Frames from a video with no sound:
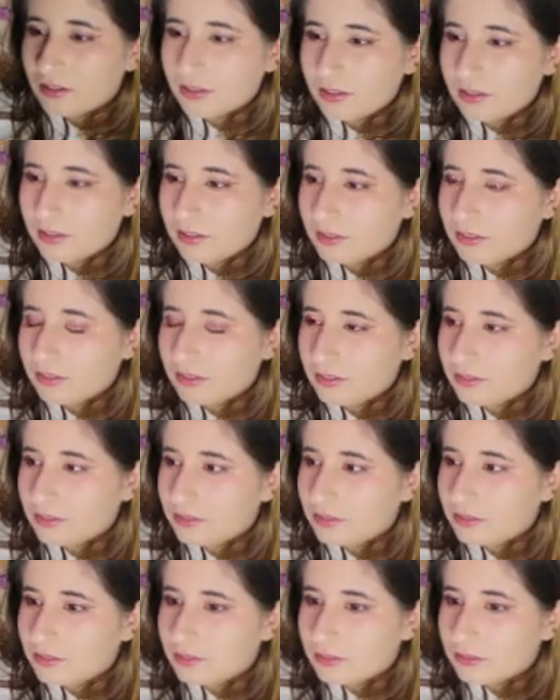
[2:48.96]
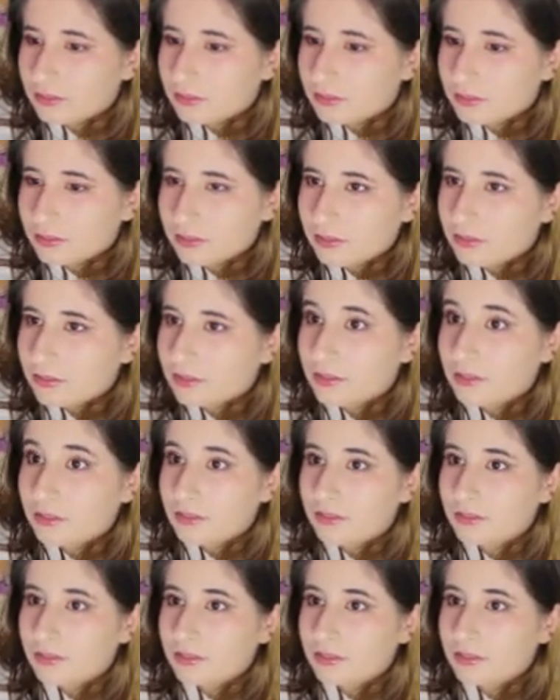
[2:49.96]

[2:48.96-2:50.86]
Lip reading: (no one is talking)